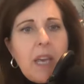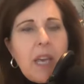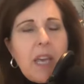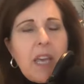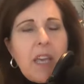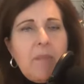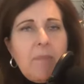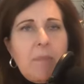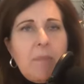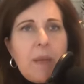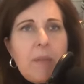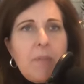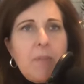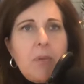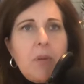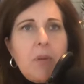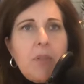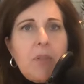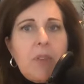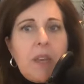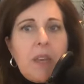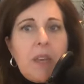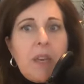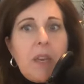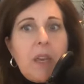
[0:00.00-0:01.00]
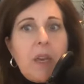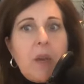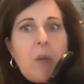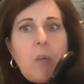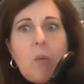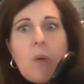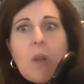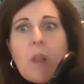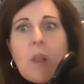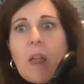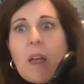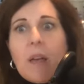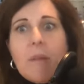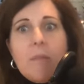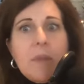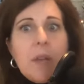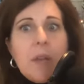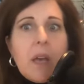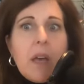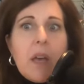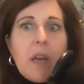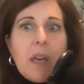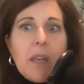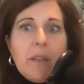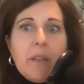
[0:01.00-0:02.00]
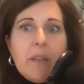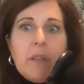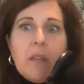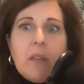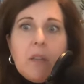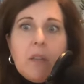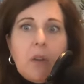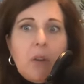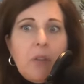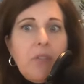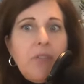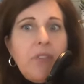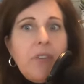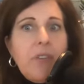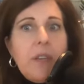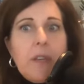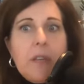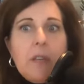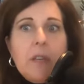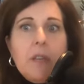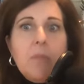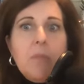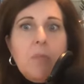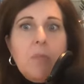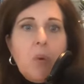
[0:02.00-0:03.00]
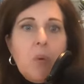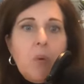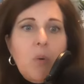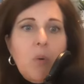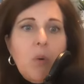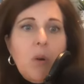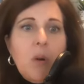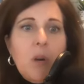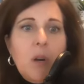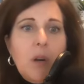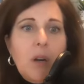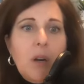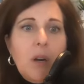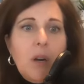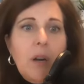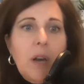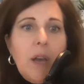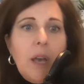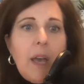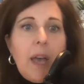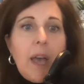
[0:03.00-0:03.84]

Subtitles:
If people are thinking, well, I'm not, feeding the poor,